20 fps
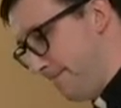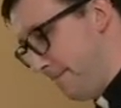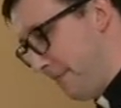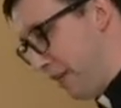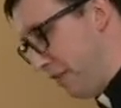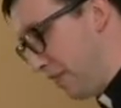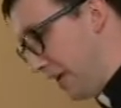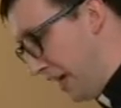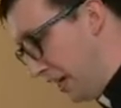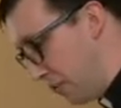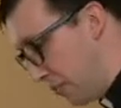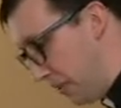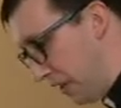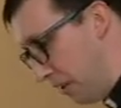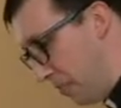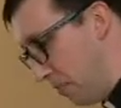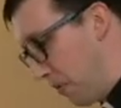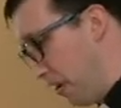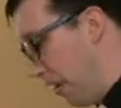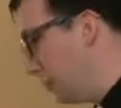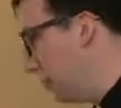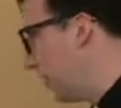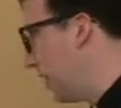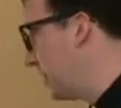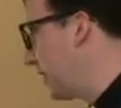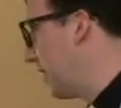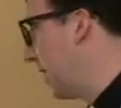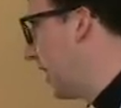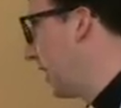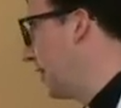In fact, we could probably
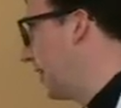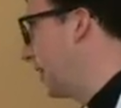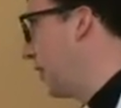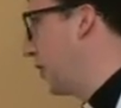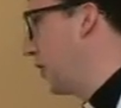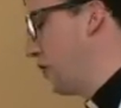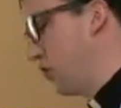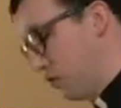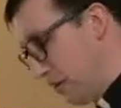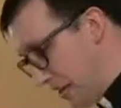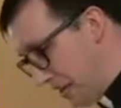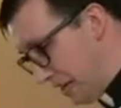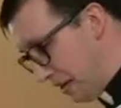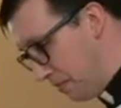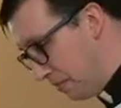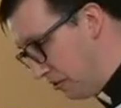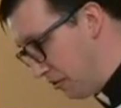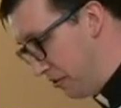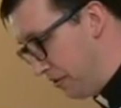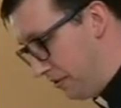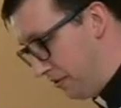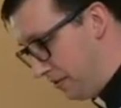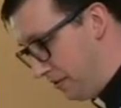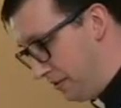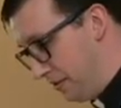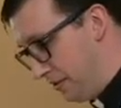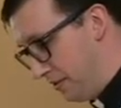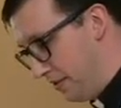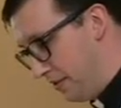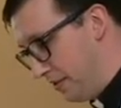say that our dreams,
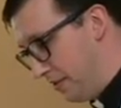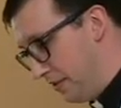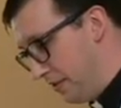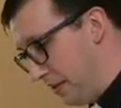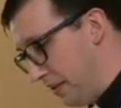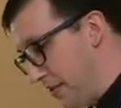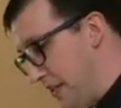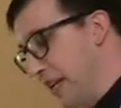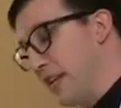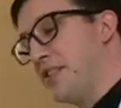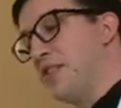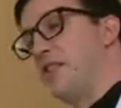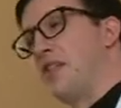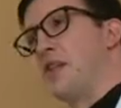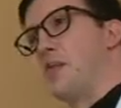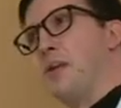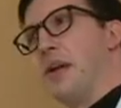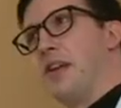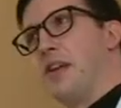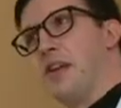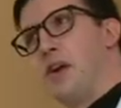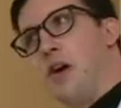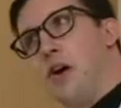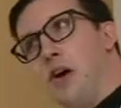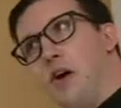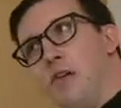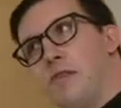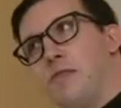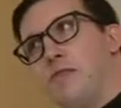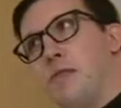the things that we
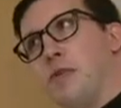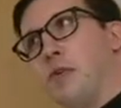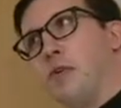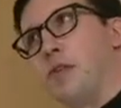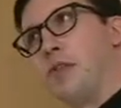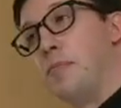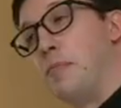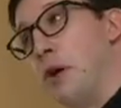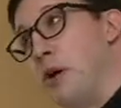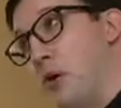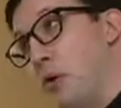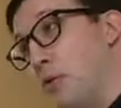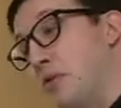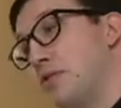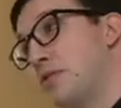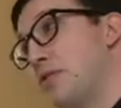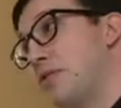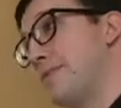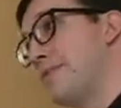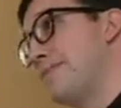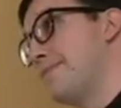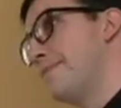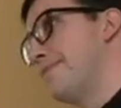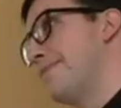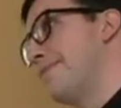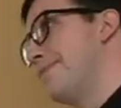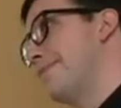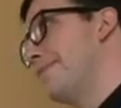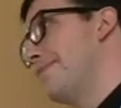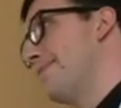long for the most,
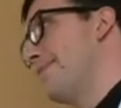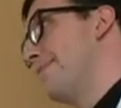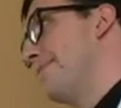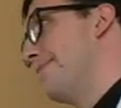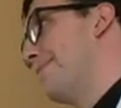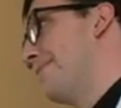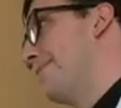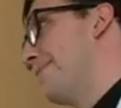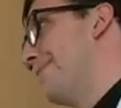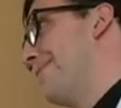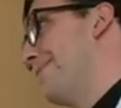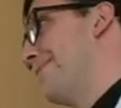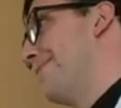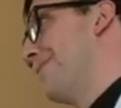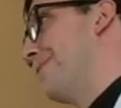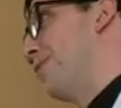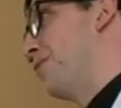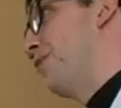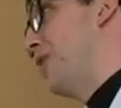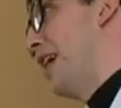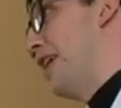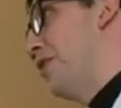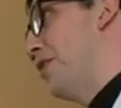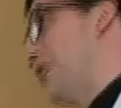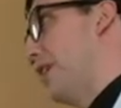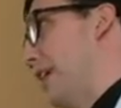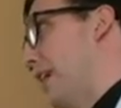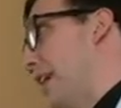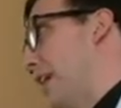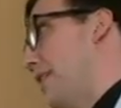
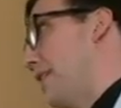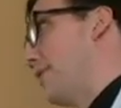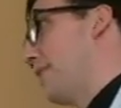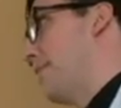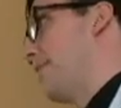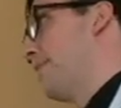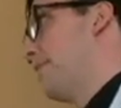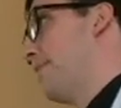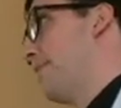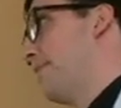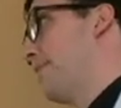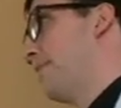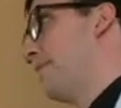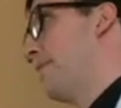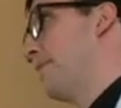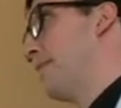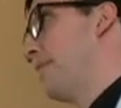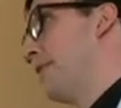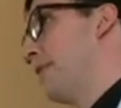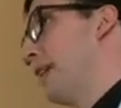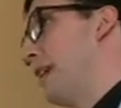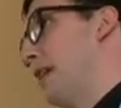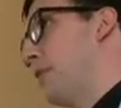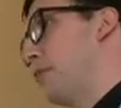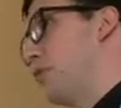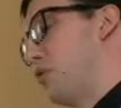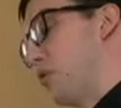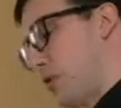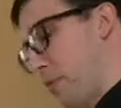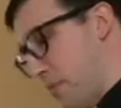rarely
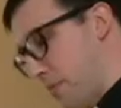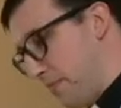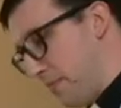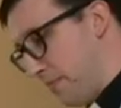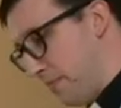come true.